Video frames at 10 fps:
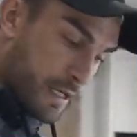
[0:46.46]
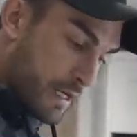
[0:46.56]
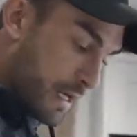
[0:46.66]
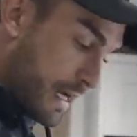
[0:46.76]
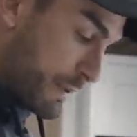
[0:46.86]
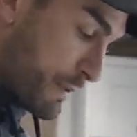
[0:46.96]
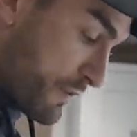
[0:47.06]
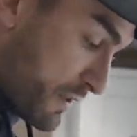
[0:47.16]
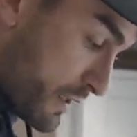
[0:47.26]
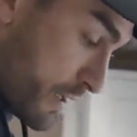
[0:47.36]
and I'm
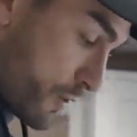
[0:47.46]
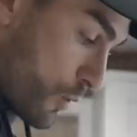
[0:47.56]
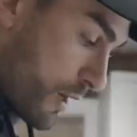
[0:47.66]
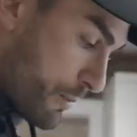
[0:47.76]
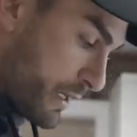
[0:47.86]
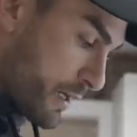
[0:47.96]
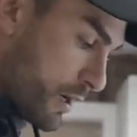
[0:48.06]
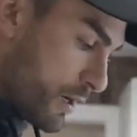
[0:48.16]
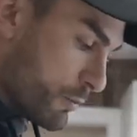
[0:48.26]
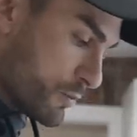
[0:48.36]
having quite a big
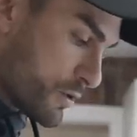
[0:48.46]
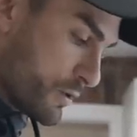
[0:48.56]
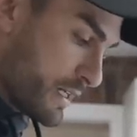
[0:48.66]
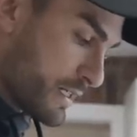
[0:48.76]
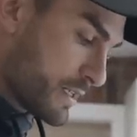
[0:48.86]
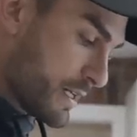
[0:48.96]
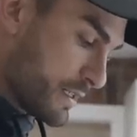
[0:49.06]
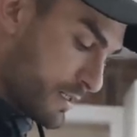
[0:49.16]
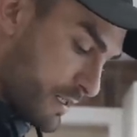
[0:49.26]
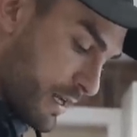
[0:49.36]
carb up. So yesterday
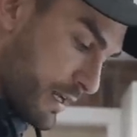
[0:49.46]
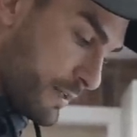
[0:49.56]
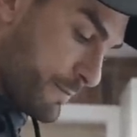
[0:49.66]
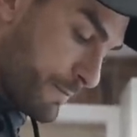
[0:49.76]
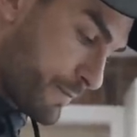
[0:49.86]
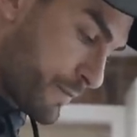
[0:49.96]
and today,